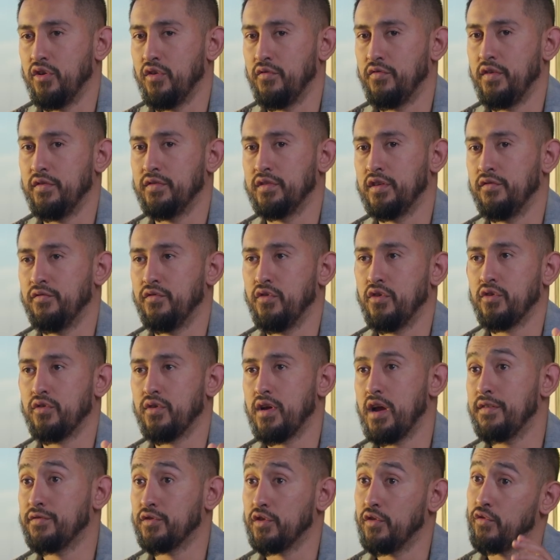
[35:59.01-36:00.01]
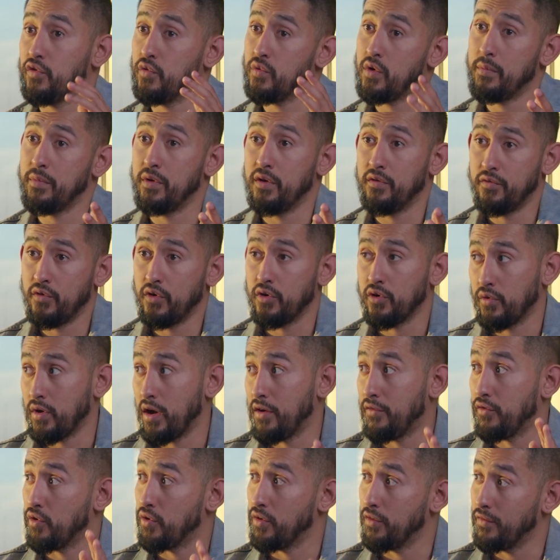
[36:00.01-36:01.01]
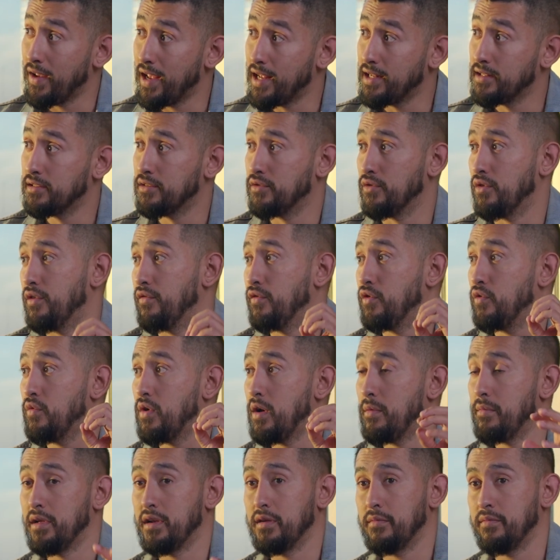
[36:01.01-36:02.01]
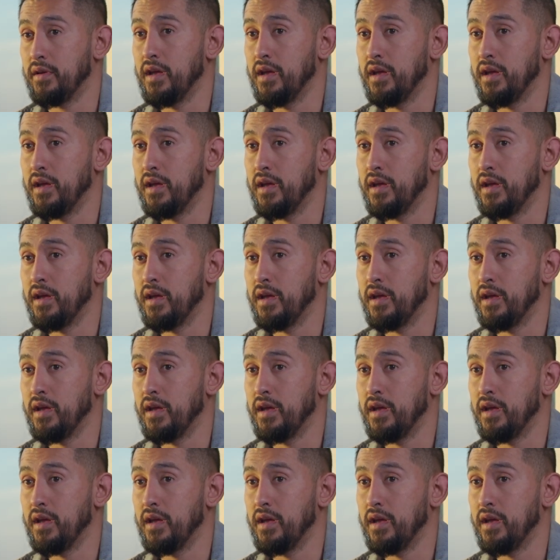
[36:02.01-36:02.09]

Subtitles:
15 photographs, or if you want me to photograph your event, or if you want me to